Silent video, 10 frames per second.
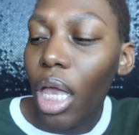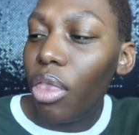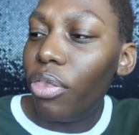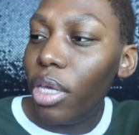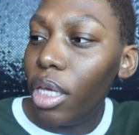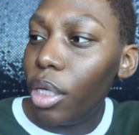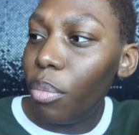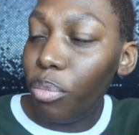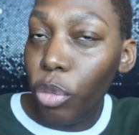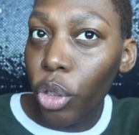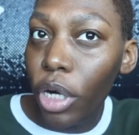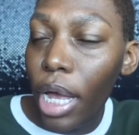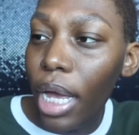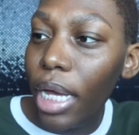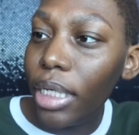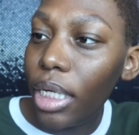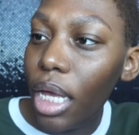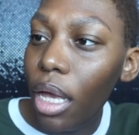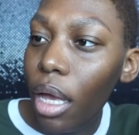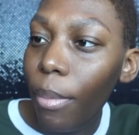the Murad
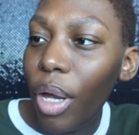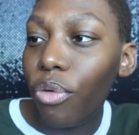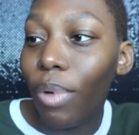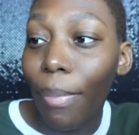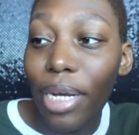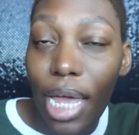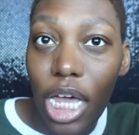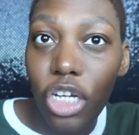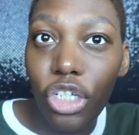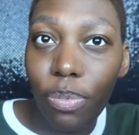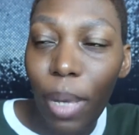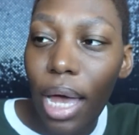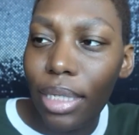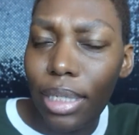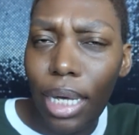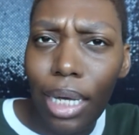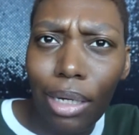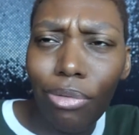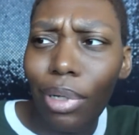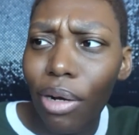Rapid Age Spots
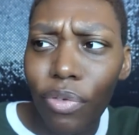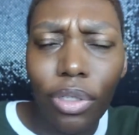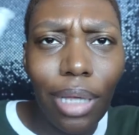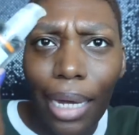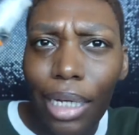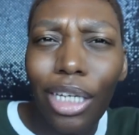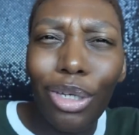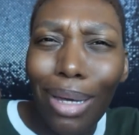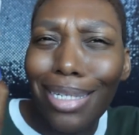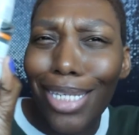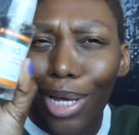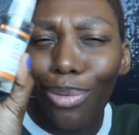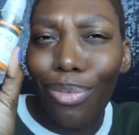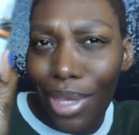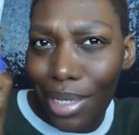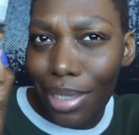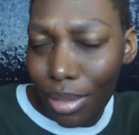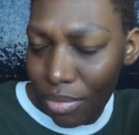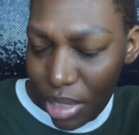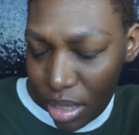and whatever Lightening. You guys know
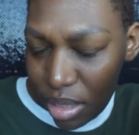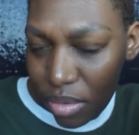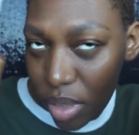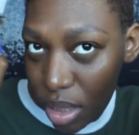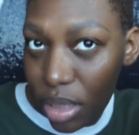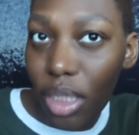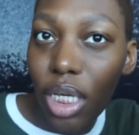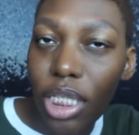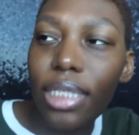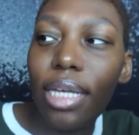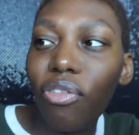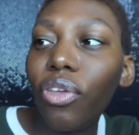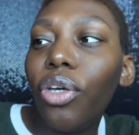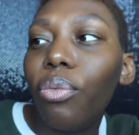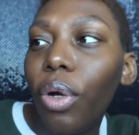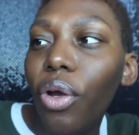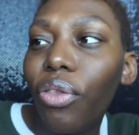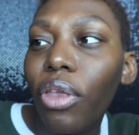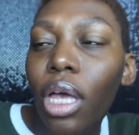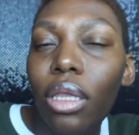this. It's definitely
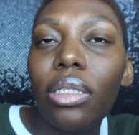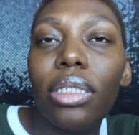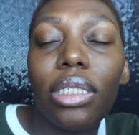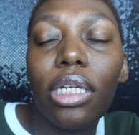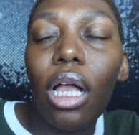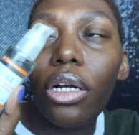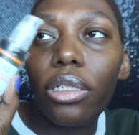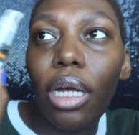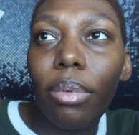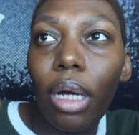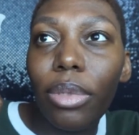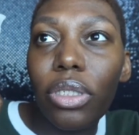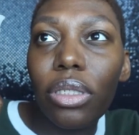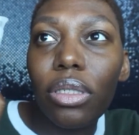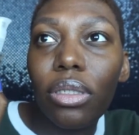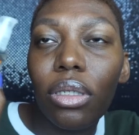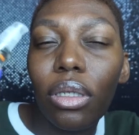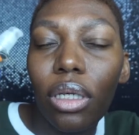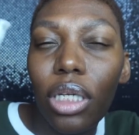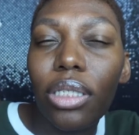worth the $60, I promise.
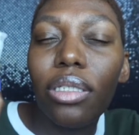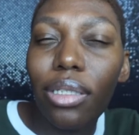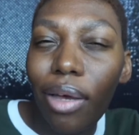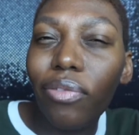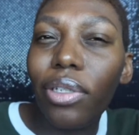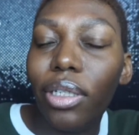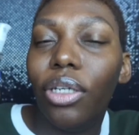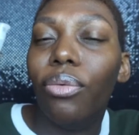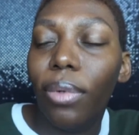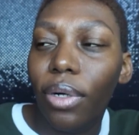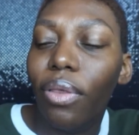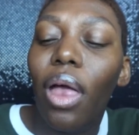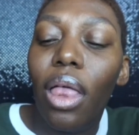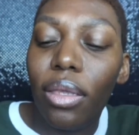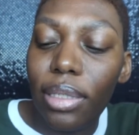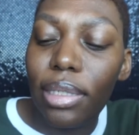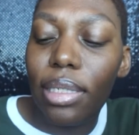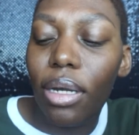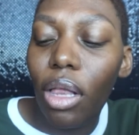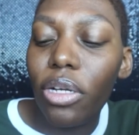It's definitely worth the
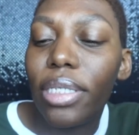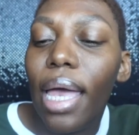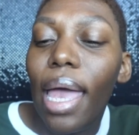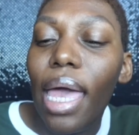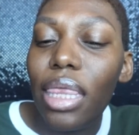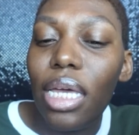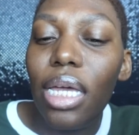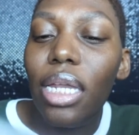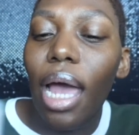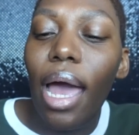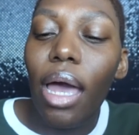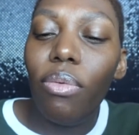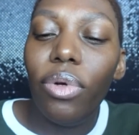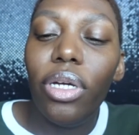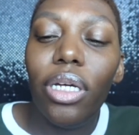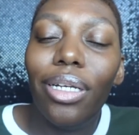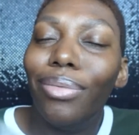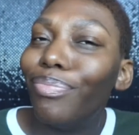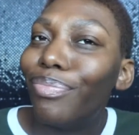$60. And then I would,